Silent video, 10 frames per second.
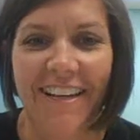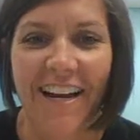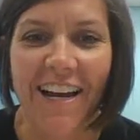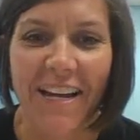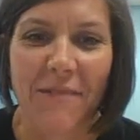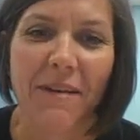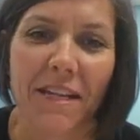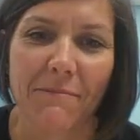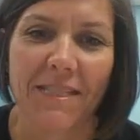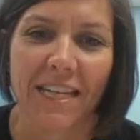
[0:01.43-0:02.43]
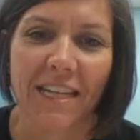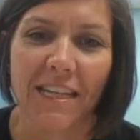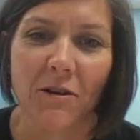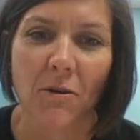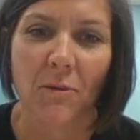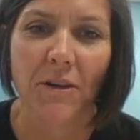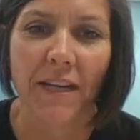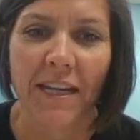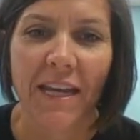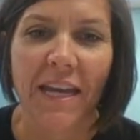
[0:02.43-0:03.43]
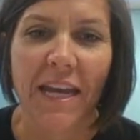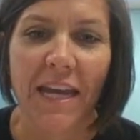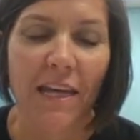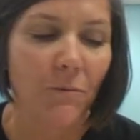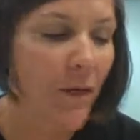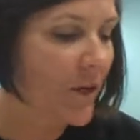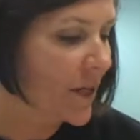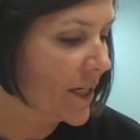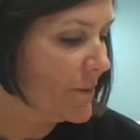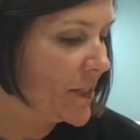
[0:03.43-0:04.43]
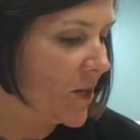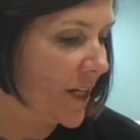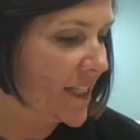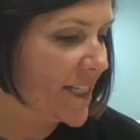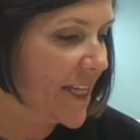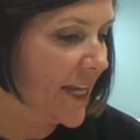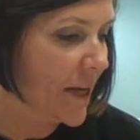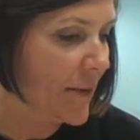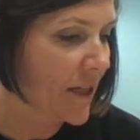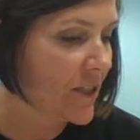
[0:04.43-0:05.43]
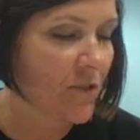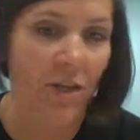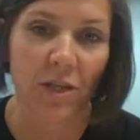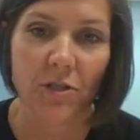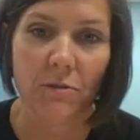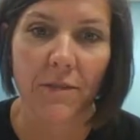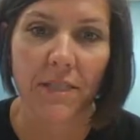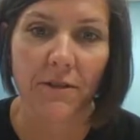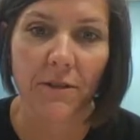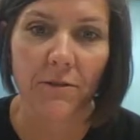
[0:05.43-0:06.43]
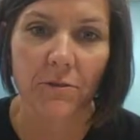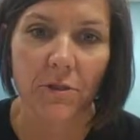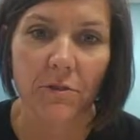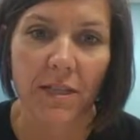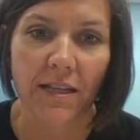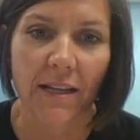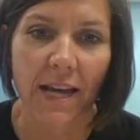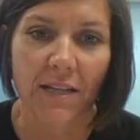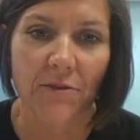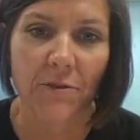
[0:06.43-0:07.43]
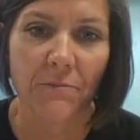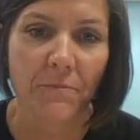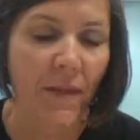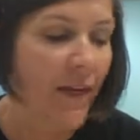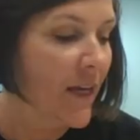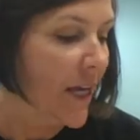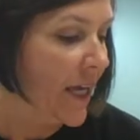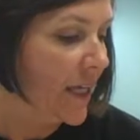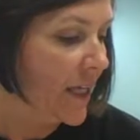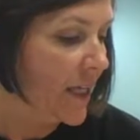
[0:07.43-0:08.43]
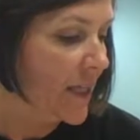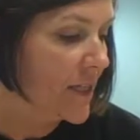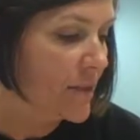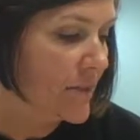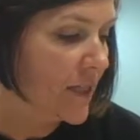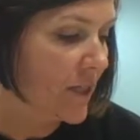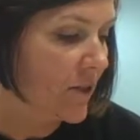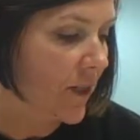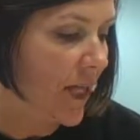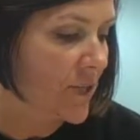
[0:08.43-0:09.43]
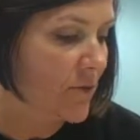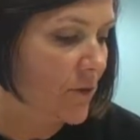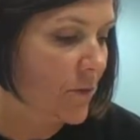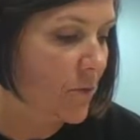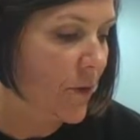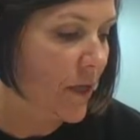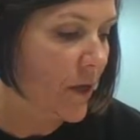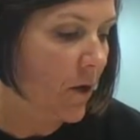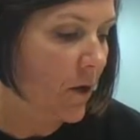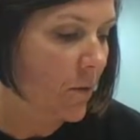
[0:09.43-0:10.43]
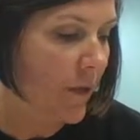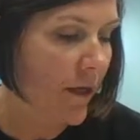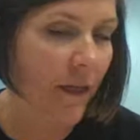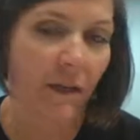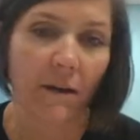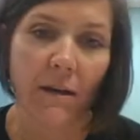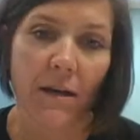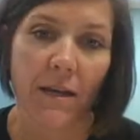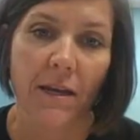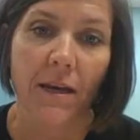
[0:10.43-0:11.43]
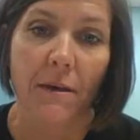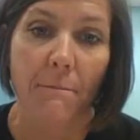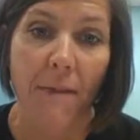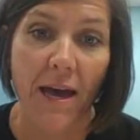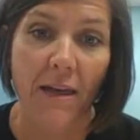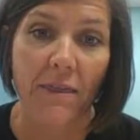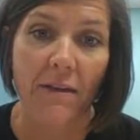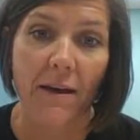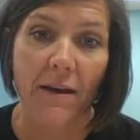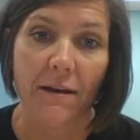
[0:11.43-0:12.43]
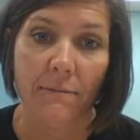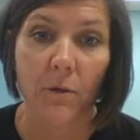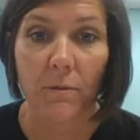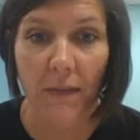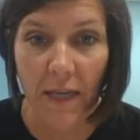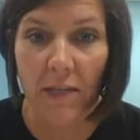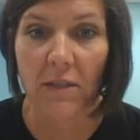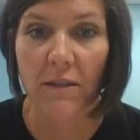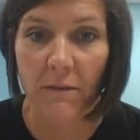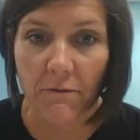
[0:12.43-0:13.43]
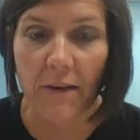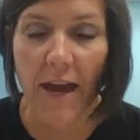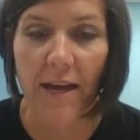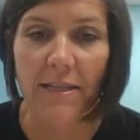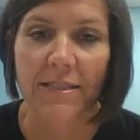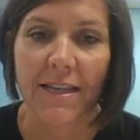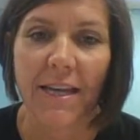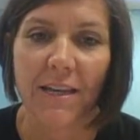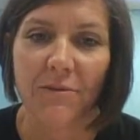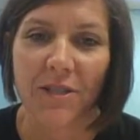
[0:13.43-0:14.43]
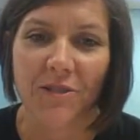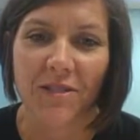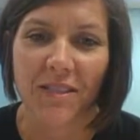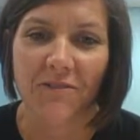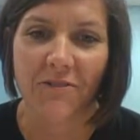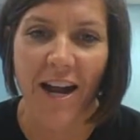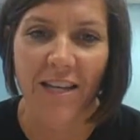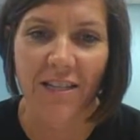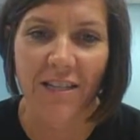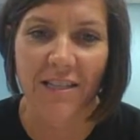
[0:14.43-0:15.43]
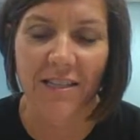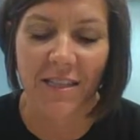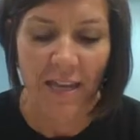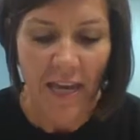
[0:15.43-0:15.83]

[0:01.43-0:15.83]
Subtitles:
Hi, my name is Andy Holmgreen, and we are going to be talking today about instructional materials used in the classroom. And in this particular classroom, we are working on math, multiplication, facts, and reducing fractions.